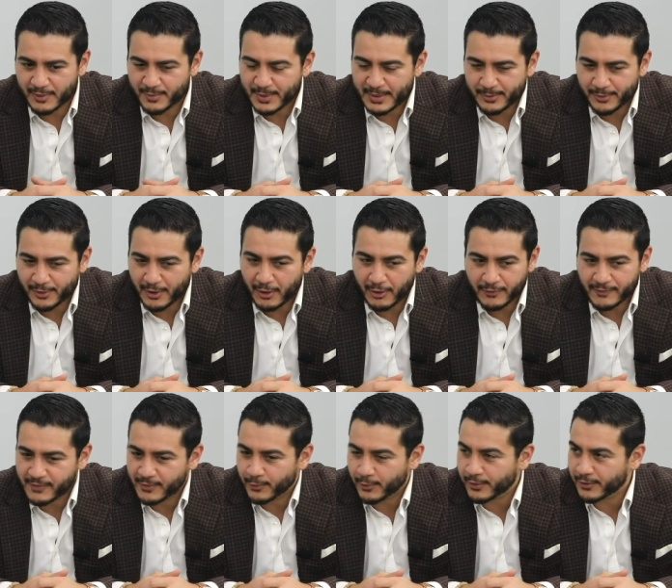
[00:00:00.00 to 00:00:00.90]
to people all
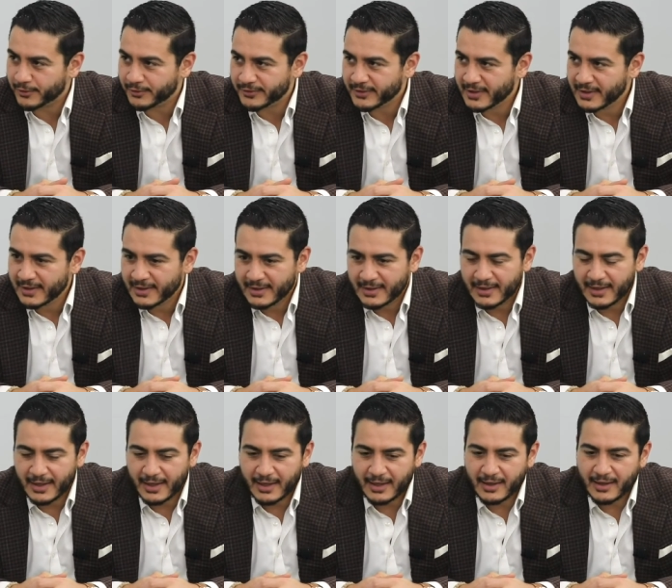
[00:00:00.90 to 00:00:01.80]
over the world
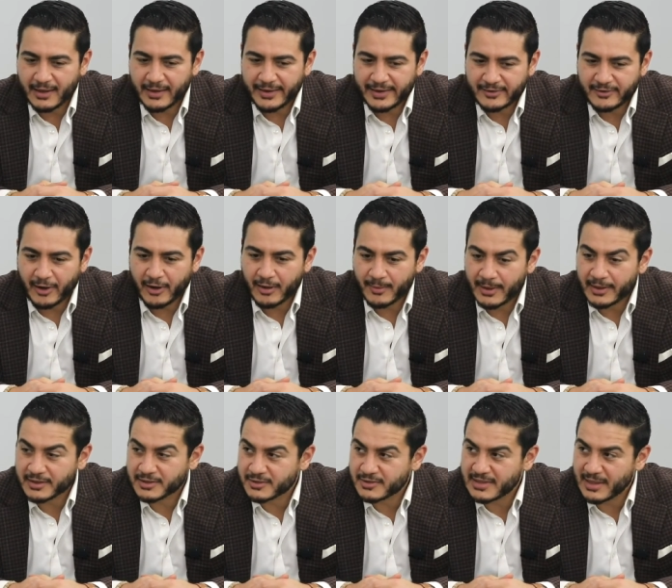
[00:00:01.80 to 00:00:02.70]
and talk
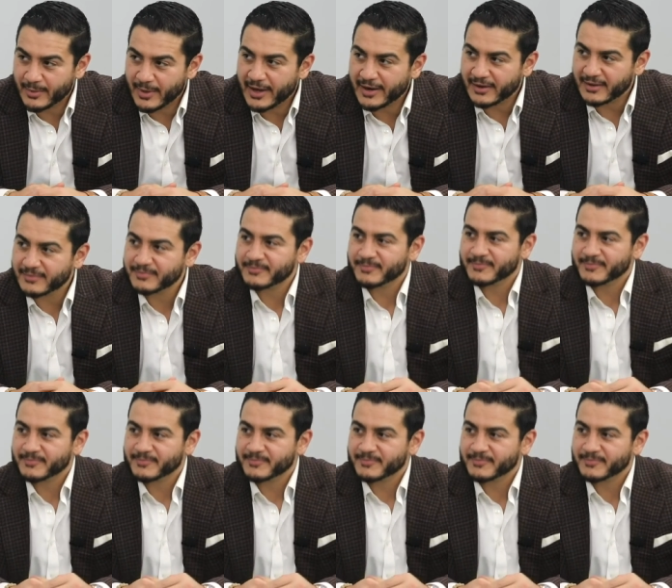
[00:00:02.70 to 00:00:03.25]
about issues that matter.